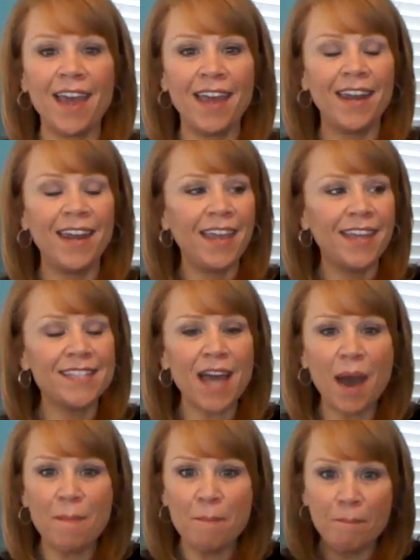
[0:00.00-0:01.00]
and it's
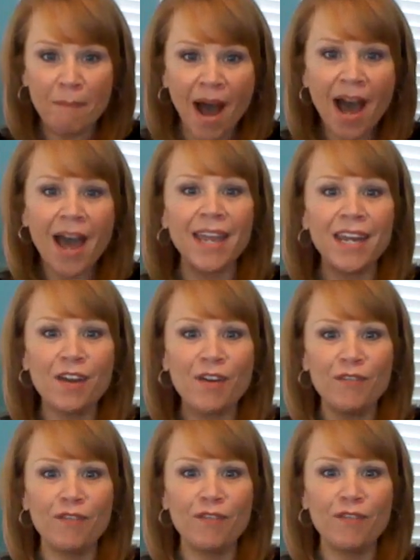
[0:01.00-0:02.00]
a mind
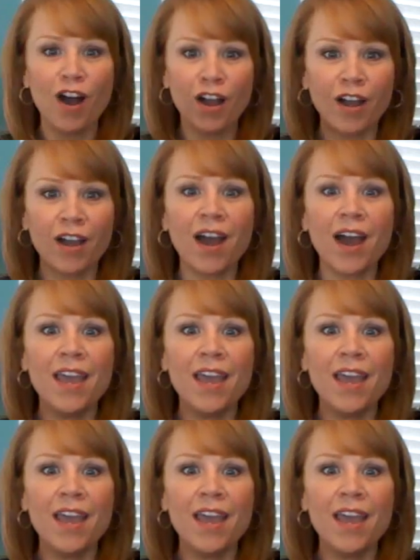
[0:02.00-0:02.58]
fuck.